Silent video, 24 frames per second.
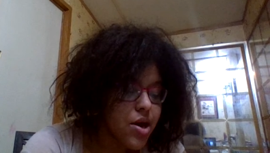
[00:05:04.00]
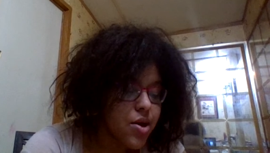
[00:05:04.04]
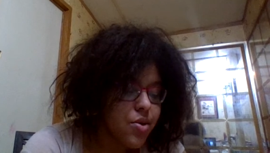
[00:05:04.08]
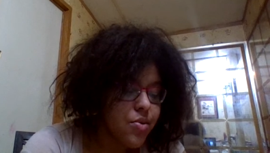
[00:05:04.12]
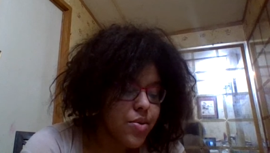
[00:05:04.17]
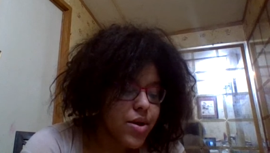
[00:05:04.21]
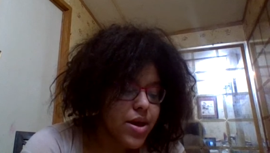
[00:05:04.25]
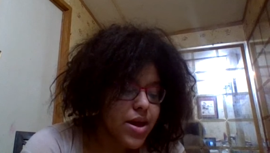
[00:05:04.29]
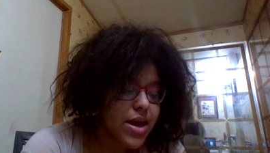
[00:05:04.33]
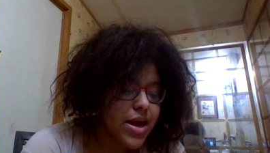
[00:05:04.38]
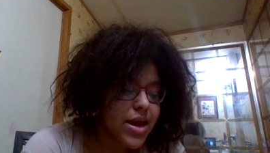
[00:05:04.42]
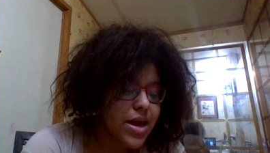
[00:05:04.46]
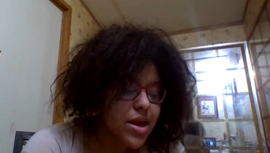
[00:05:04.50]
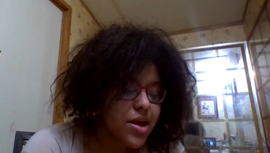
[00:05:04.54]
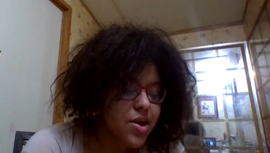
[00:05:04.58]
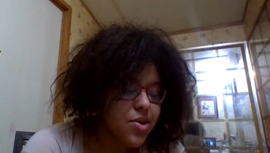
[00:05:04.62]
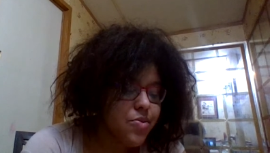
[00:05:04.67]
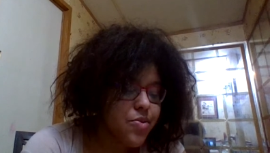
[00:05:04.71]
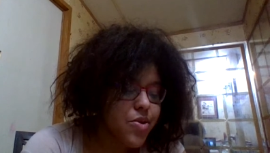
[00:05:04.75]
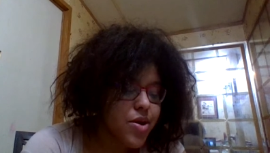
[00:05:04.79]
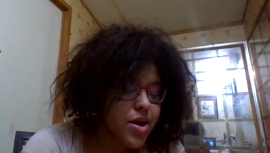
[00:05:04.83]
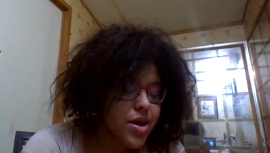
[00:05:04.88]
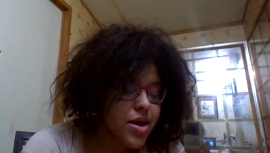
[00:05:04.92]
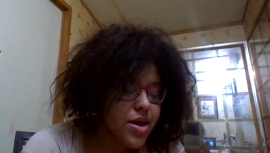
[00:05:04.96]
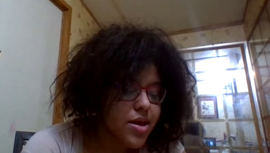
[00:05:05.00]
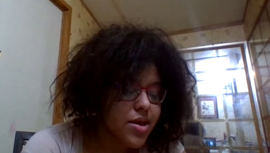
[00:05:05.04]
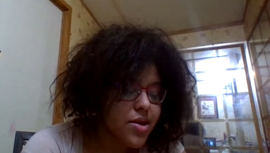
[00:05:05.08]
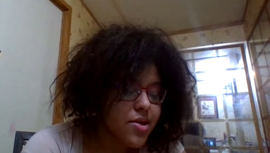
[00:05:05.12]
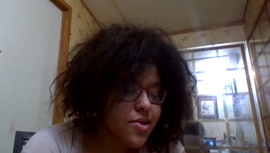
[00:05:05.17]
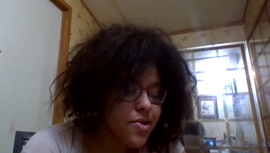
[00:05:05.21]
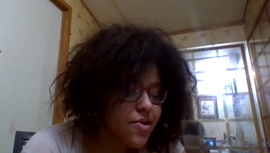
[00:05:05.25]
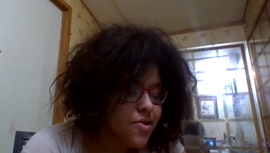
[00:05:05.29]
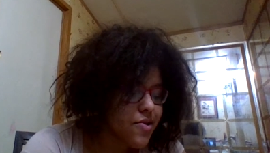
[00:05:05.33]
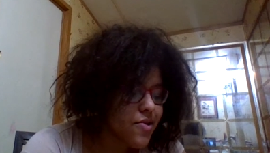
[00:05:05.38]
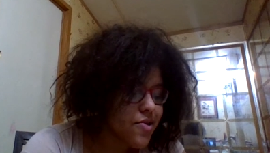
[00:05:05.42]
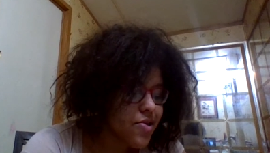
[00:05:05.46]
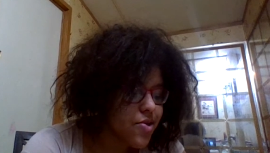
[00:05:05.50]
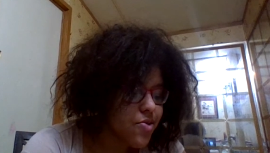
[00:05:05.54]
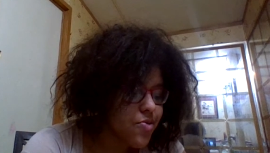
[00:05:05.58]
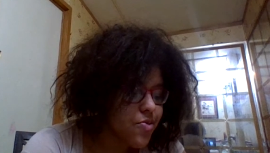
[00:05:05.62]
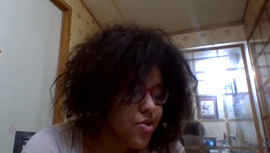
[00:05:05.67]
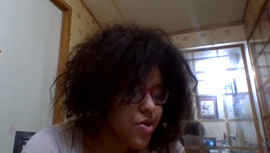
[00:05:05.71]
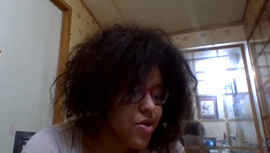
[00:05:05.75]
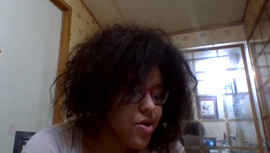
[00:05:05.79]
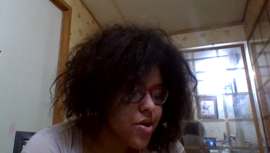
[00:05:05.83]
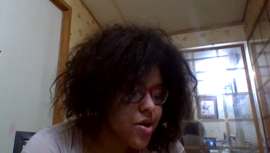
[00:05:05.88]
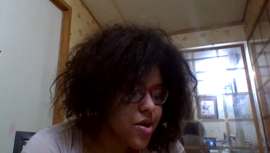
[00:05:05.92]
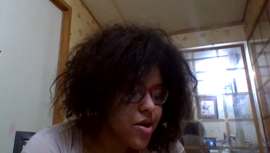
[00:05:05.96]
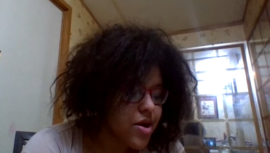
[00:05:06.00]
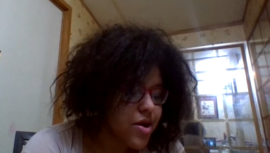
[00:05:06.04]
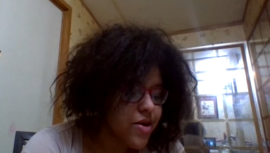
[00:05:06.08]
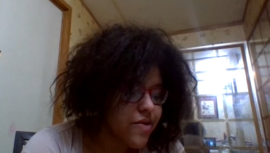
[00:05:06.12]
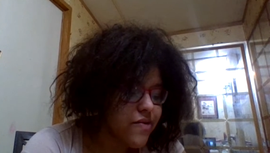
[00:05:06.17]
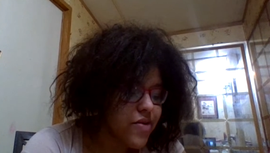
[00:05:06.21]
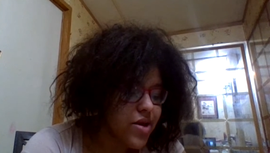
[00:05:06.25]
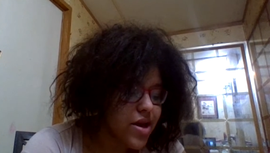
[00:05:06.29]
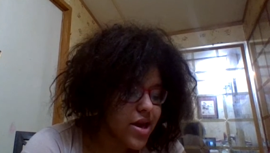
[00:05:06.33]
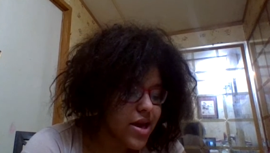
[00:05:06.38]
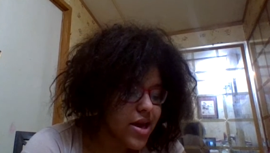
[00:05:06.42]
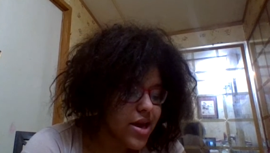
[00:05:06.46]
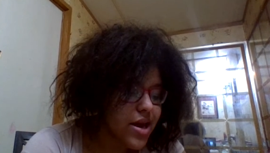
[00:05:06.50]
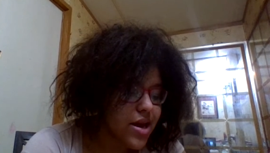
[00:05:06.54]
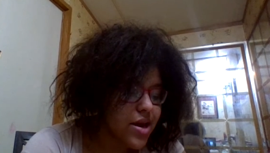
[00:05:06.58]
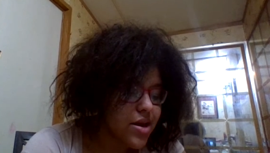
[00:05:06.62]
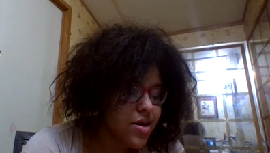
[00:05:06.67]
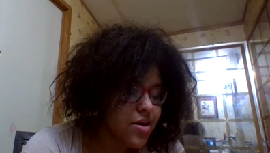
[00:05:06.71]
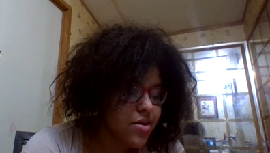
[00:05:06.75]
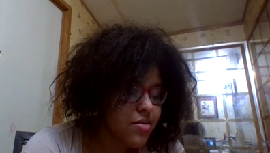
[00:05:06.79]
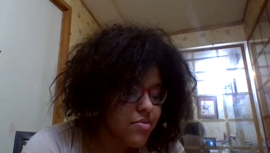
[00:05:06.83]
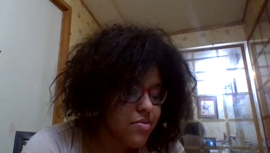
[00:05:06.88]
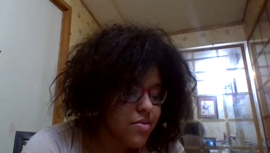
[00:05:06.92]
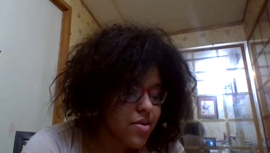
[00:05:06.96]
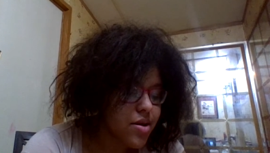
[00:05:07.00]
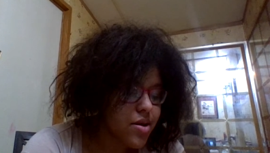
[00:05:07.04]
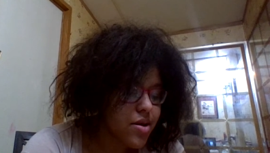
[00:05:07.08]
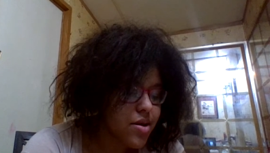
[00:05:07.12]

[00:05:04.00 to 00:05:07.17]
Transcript: When anyone hears the word of the kingdom